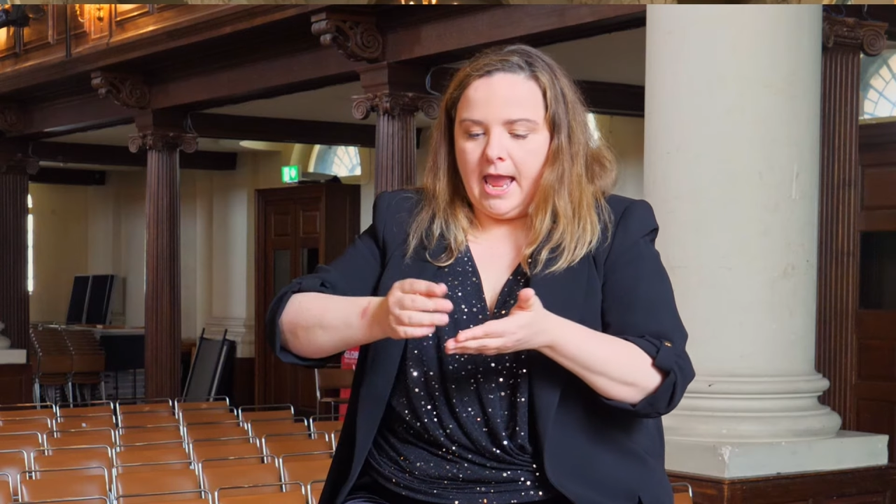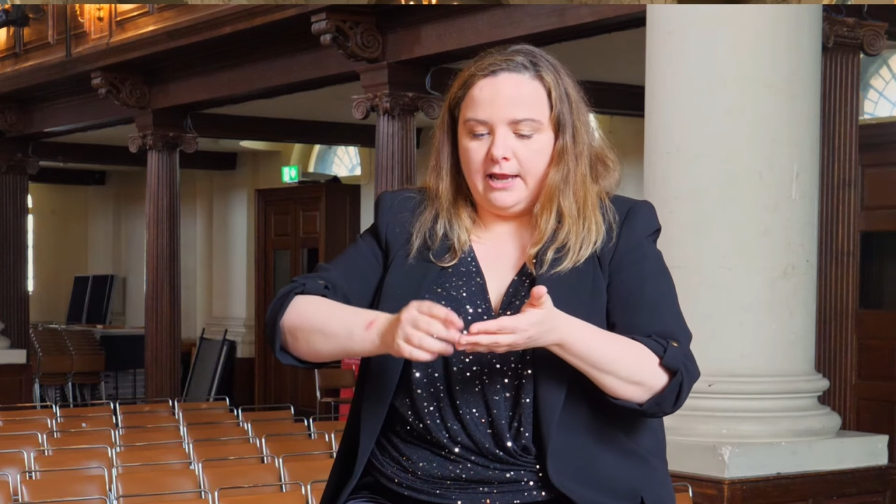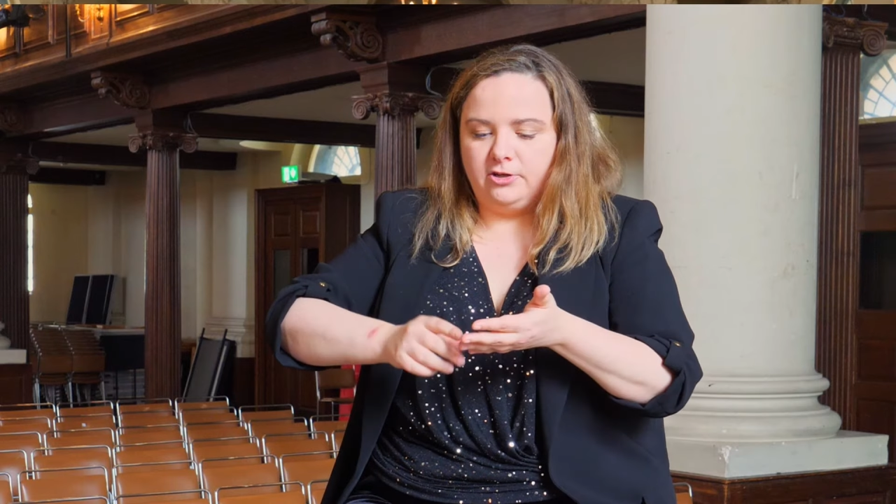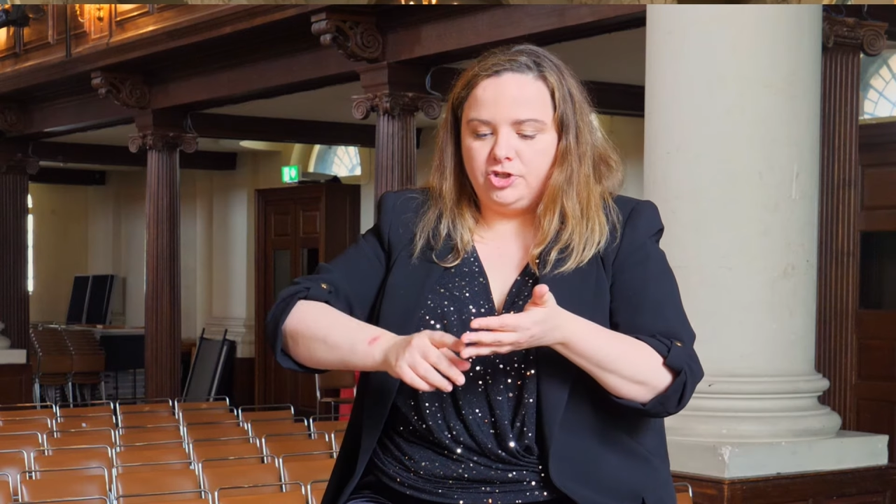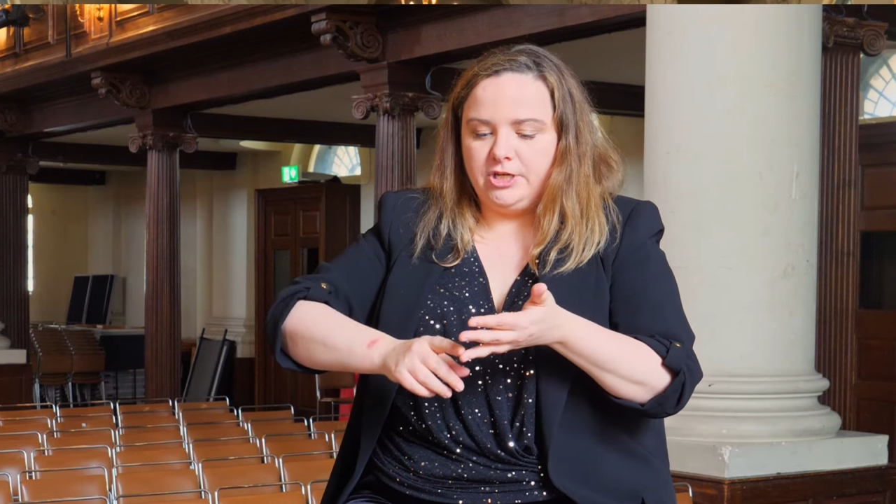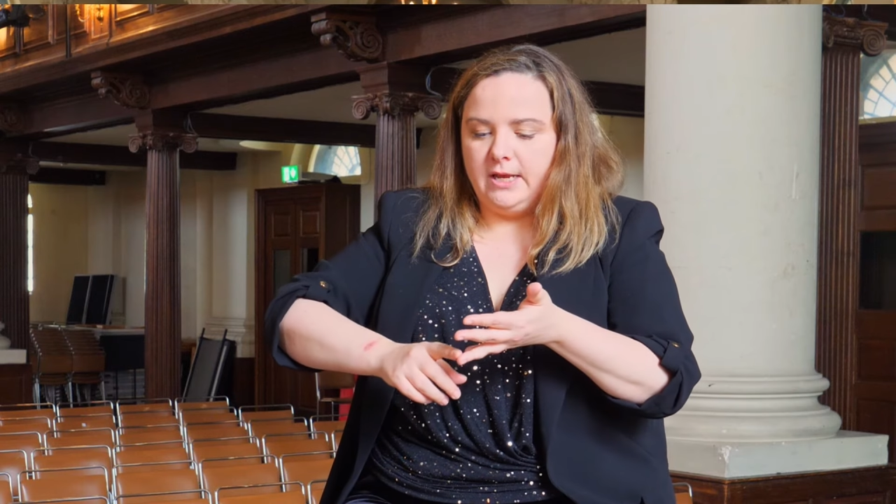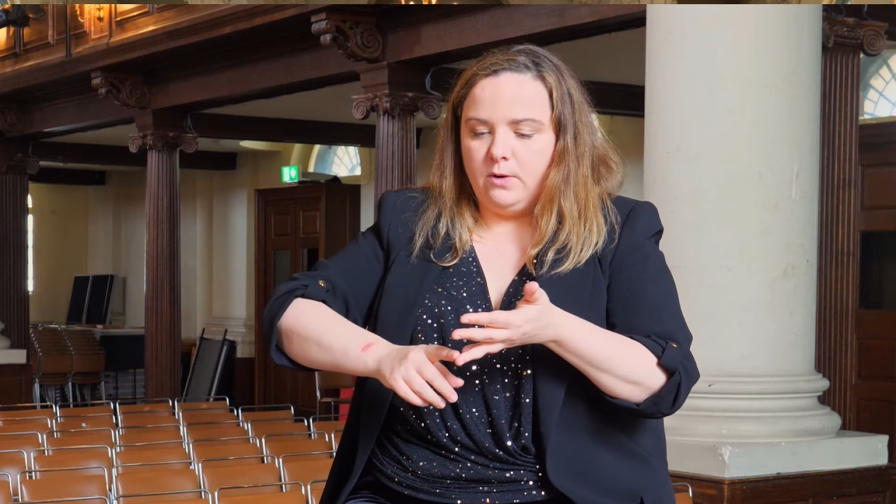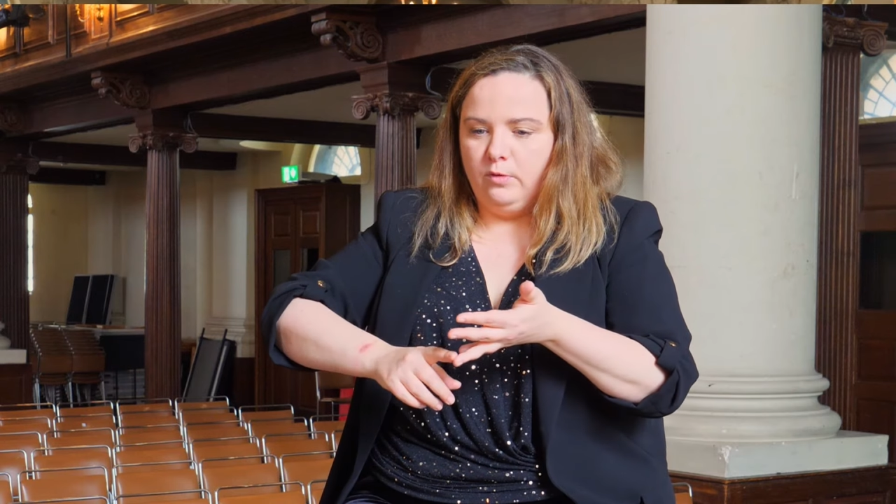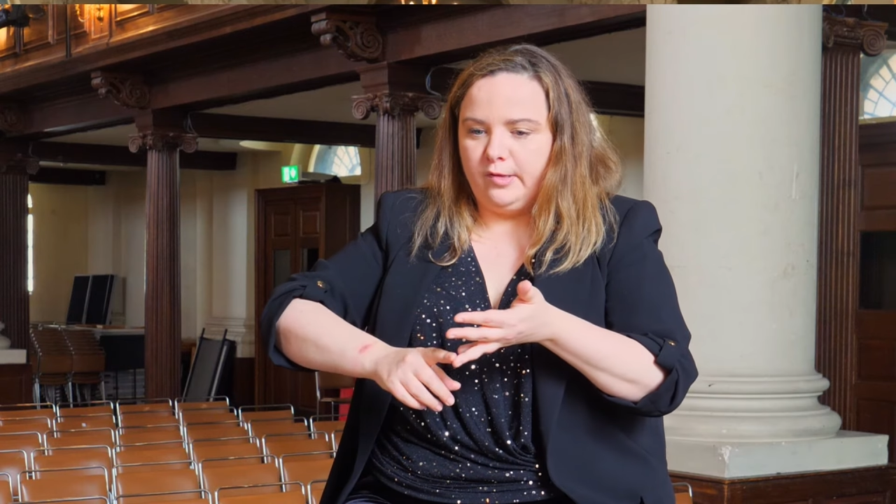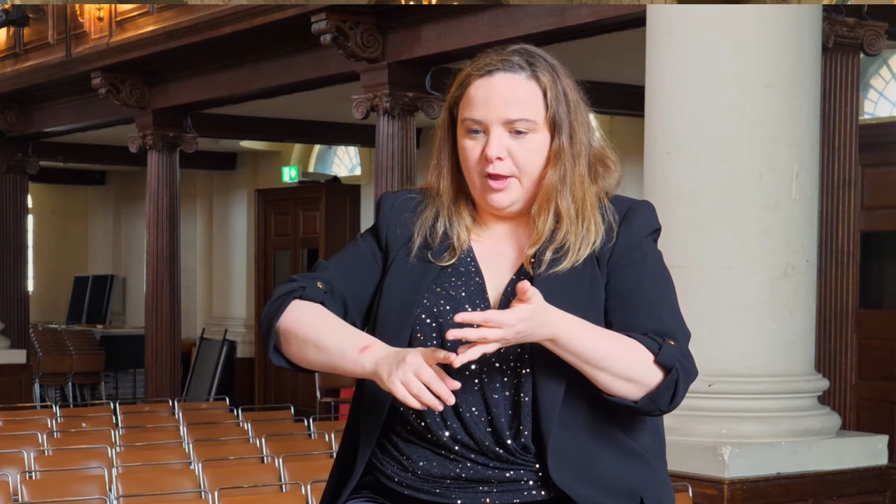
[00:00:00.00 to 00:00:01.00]
and she
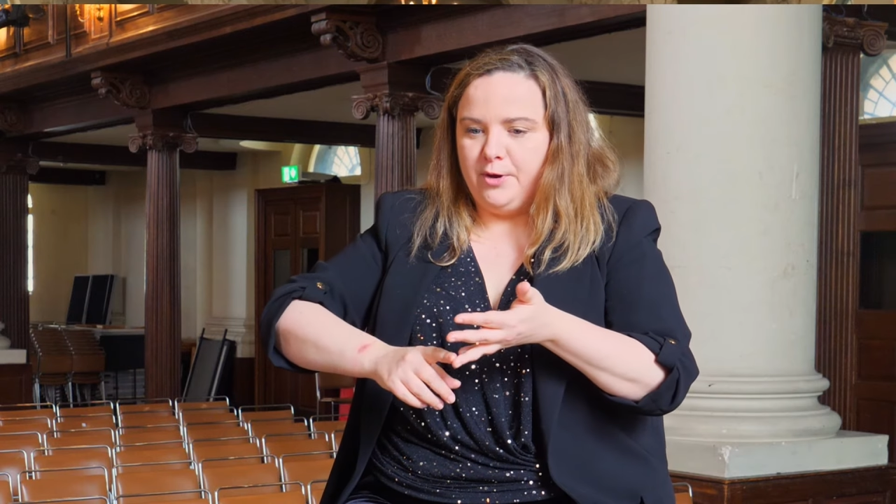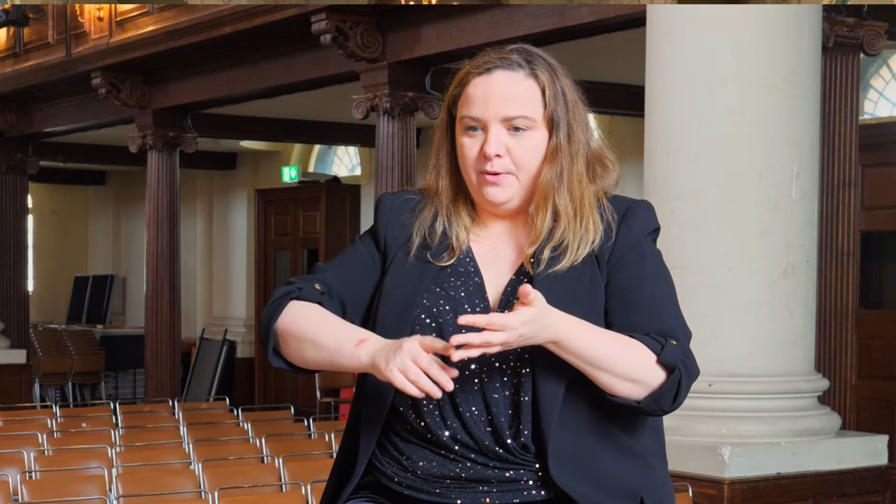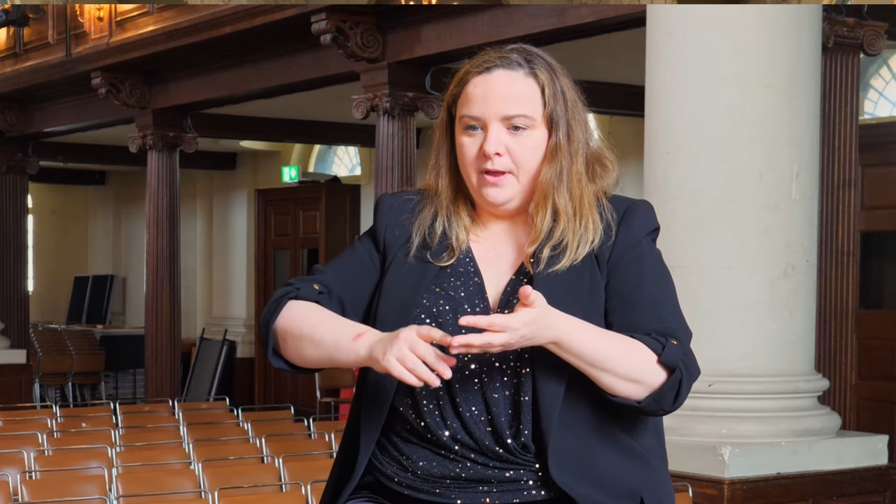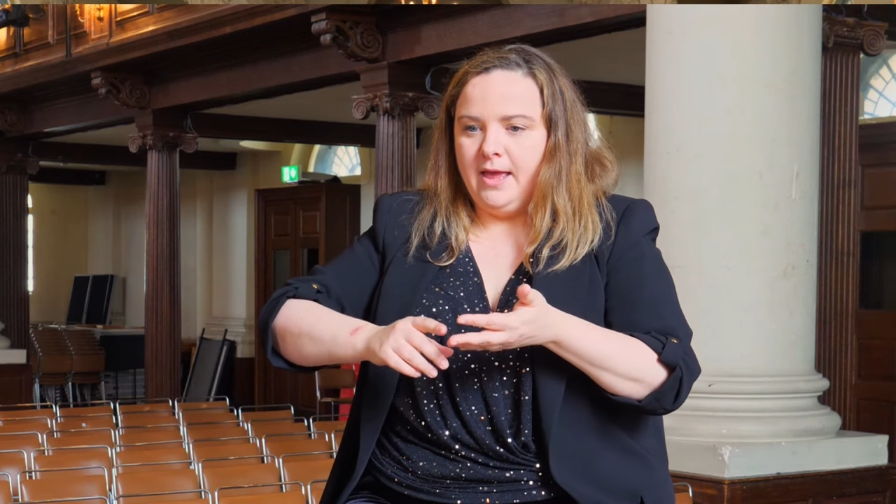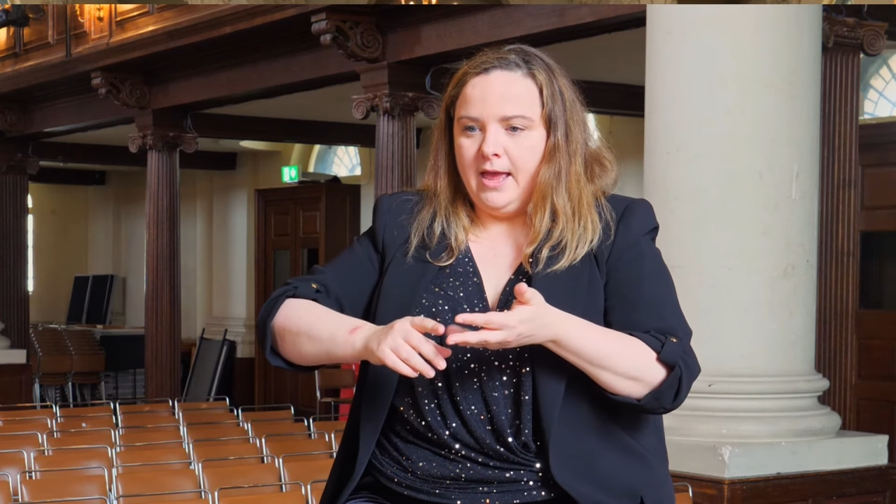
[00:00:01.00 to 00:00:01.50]
also